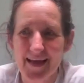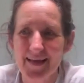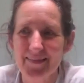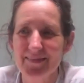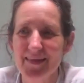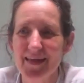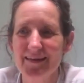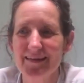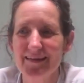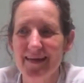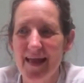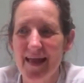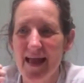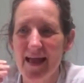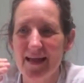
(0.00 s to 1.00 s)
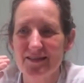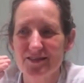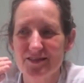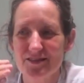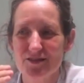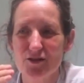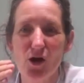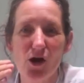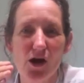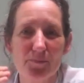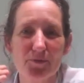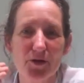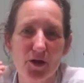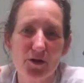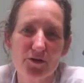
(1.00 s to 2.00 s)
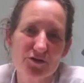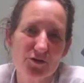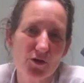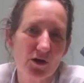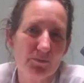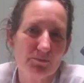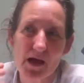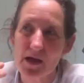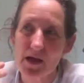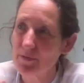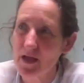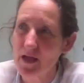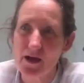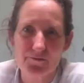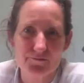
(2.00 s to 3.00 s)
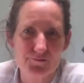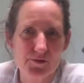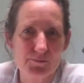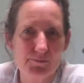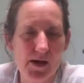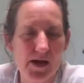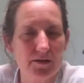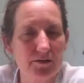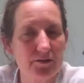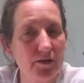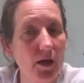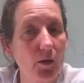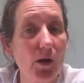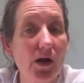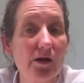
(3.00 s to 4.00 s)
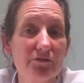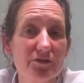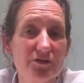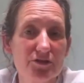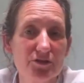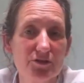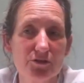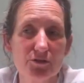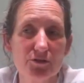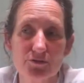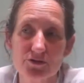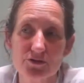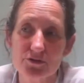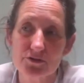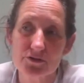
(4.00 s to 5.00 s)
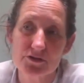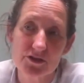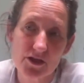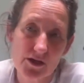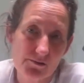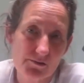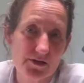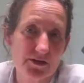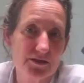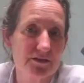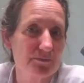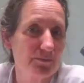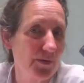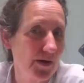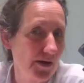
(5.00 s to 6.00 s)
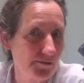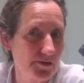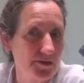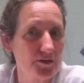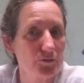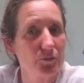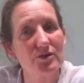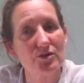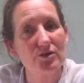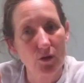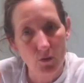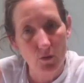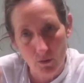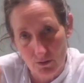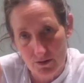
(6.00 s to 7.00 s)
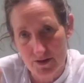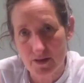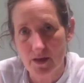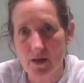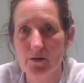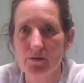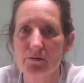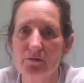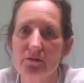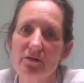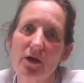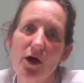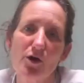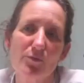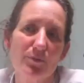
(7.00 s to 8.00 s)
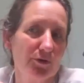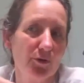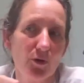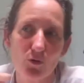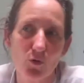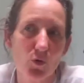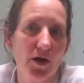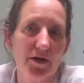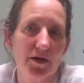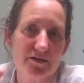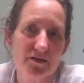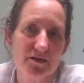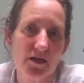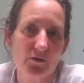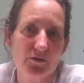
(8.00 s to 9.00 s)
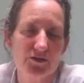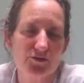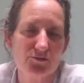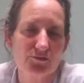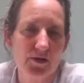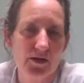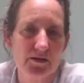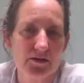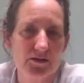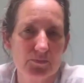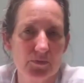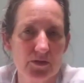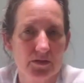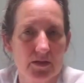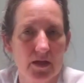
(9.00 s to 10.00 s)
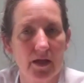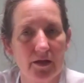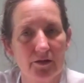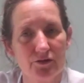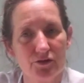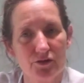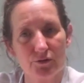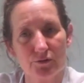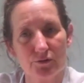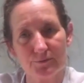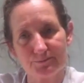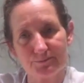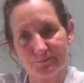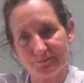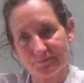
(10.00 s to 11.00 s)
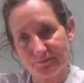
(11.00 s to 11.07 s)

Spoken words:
And then as time goes on, maybe after a month, go over to your cherries, berries, which are also low, but not quite as low as your Granny Smith and your